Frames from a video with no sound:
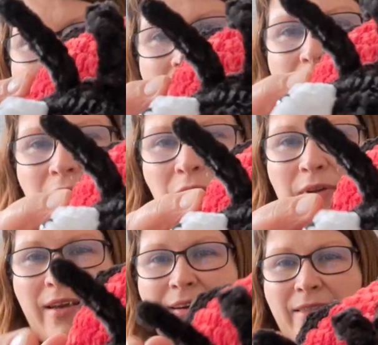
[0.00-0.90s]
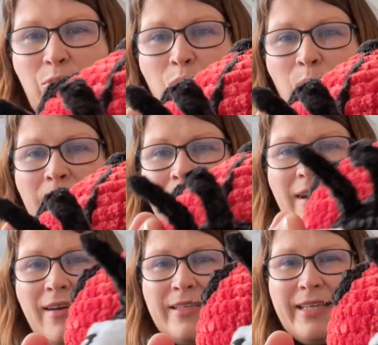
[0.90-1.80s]
So yeah, the wobbly
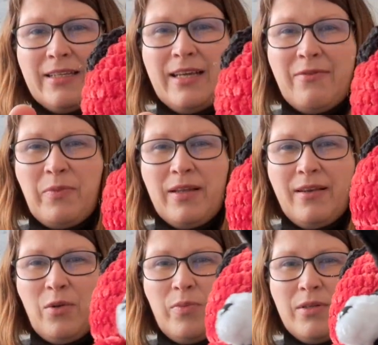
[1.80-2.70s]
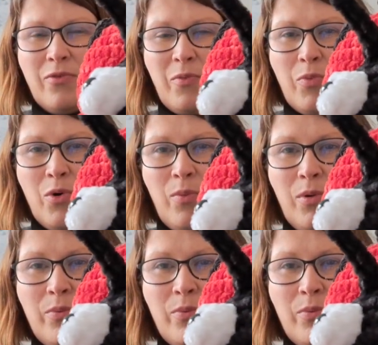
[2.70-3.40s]
eyes, that gave me a little bit of a problem,